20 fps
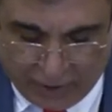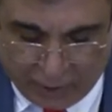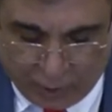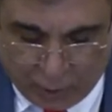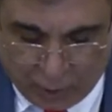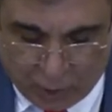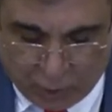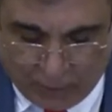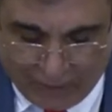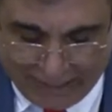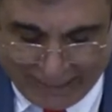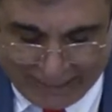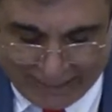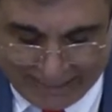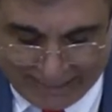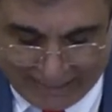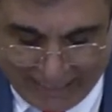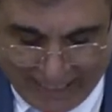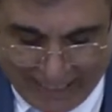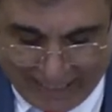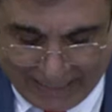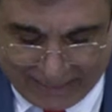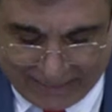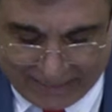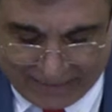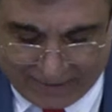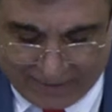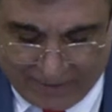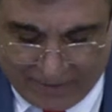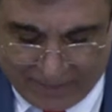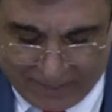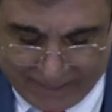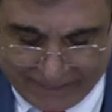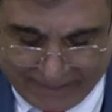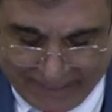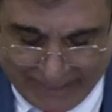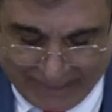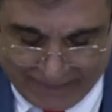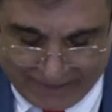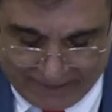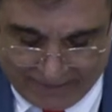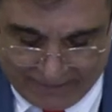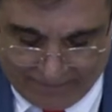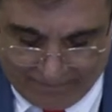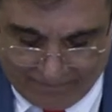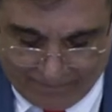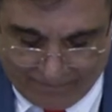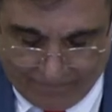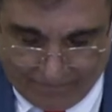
they usually cites says,